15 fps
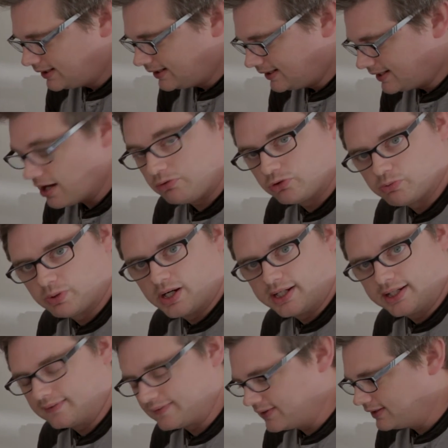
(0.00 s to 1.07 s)
And that was where I
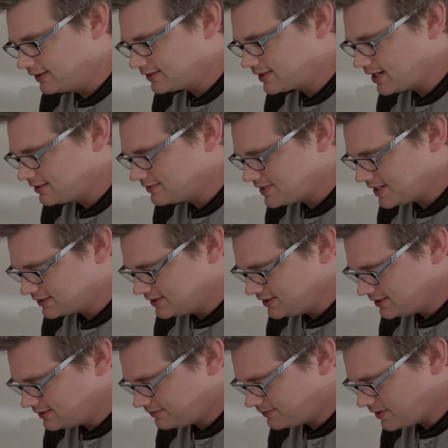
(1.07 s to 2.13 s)
got the kind of
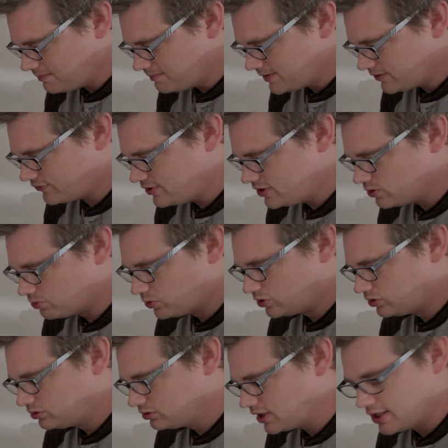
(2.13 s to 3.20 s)
technique from. The steel
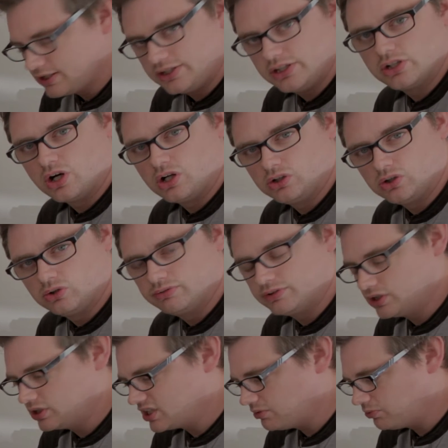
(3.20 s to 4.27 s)
wool, kind of did it all
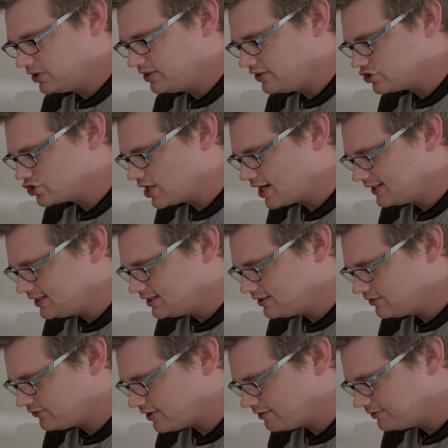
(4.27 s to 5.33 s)
over, got rid of the
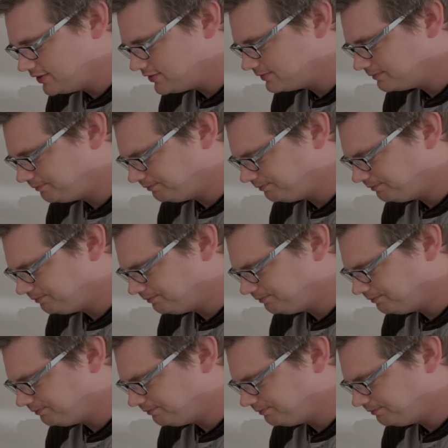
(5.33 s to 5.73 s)
shininess of it.